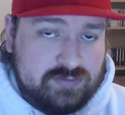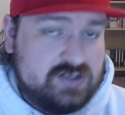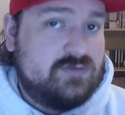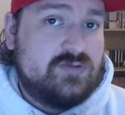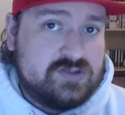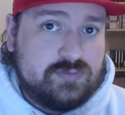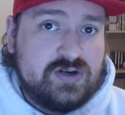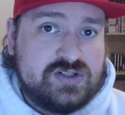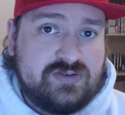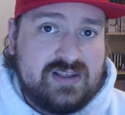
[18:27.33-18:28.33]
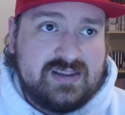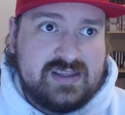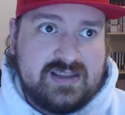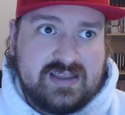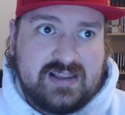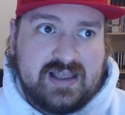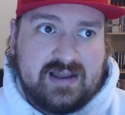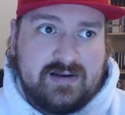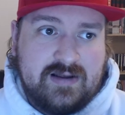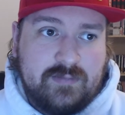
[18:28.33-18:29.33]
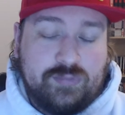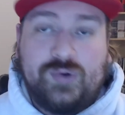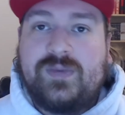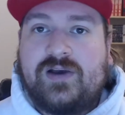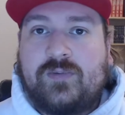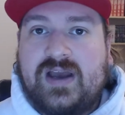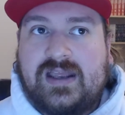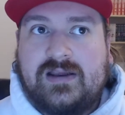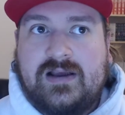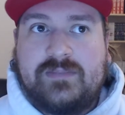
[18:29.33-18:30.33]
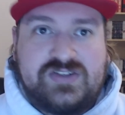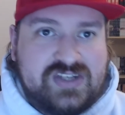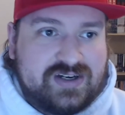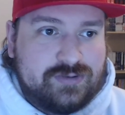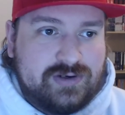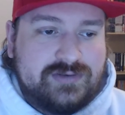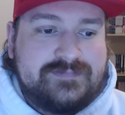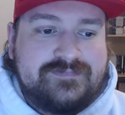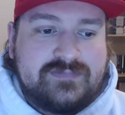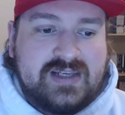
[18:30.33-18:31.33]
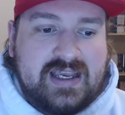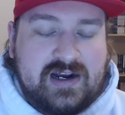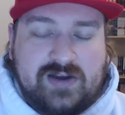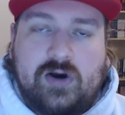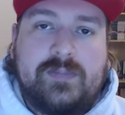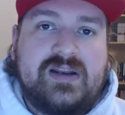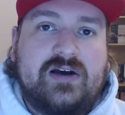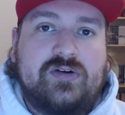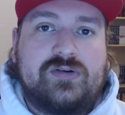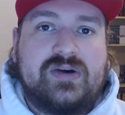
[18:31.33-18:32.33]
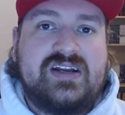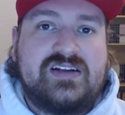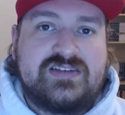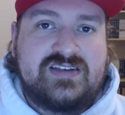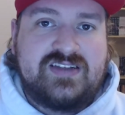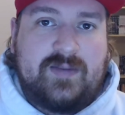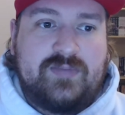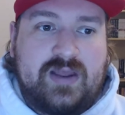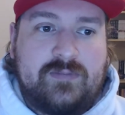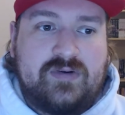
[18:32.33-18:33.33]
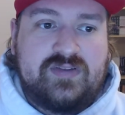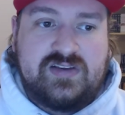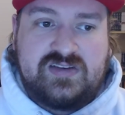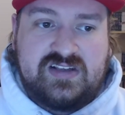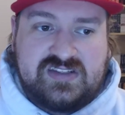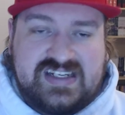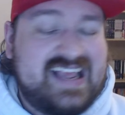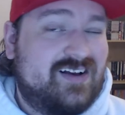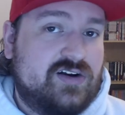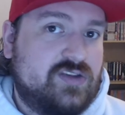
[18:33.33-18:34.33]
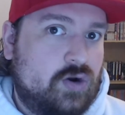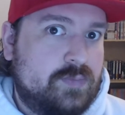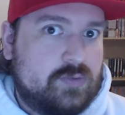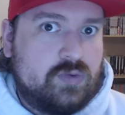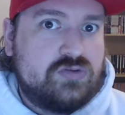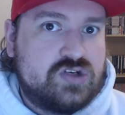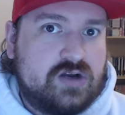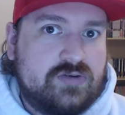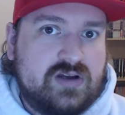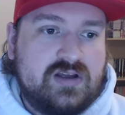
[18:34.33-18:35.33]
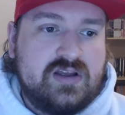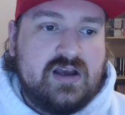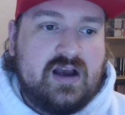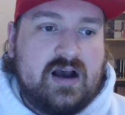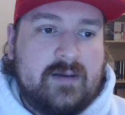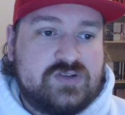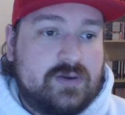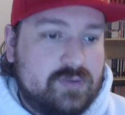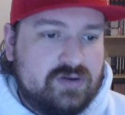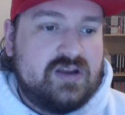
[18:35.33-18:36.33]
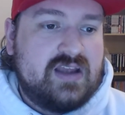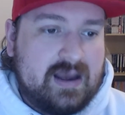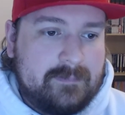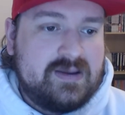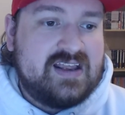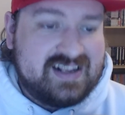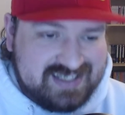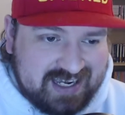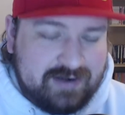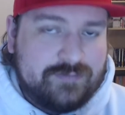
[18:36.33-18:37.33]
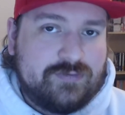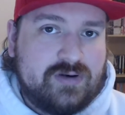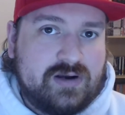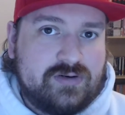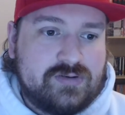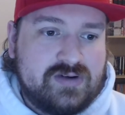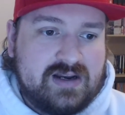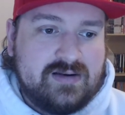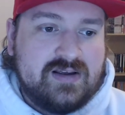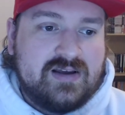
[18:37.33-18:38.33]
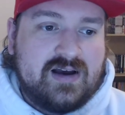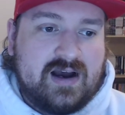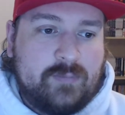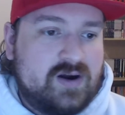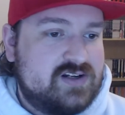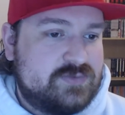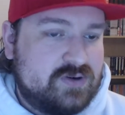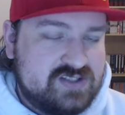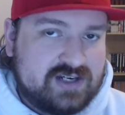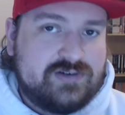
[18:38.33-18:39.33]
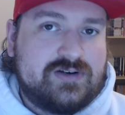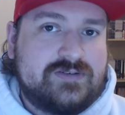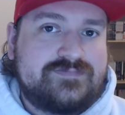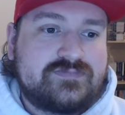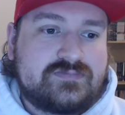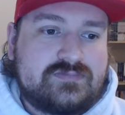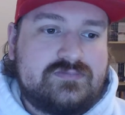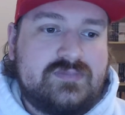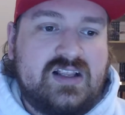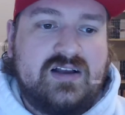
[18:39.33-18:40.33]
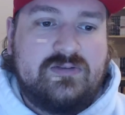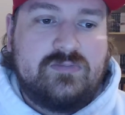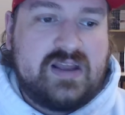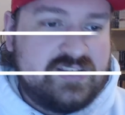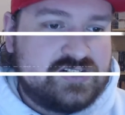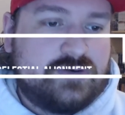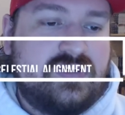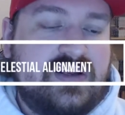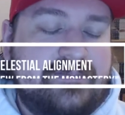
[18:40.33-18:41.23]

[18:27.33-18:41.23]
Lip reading: was originally the thing that blew me away, but Sekiro. And I'm hoping Elden Ring does the same thing with its take on the open world genre. So I'm really happy and excited for Elden Ring. I wanted to support Sekiro. Read the story.